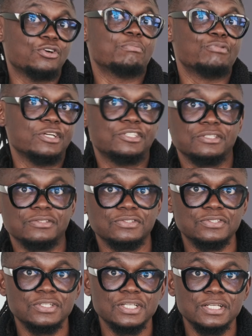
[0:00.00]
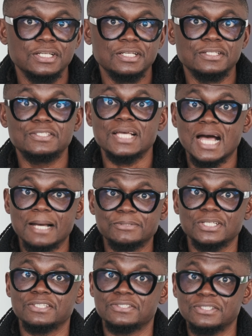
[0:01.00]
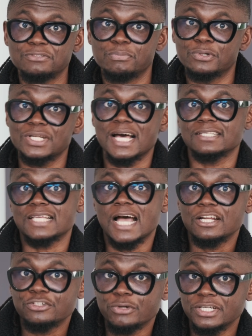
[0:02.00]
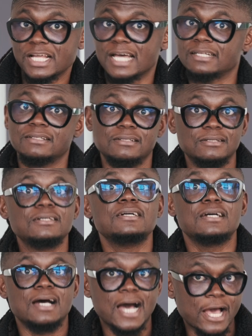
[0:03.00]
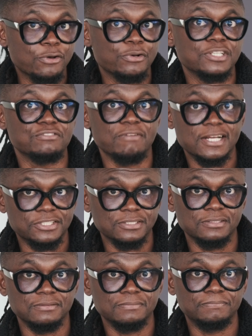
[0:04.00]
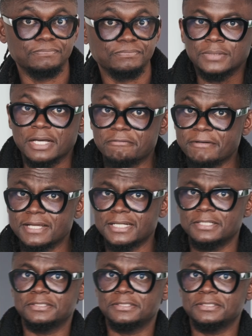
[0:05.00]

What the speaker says: operations. These apps exist both as Android and iOS version. I find that the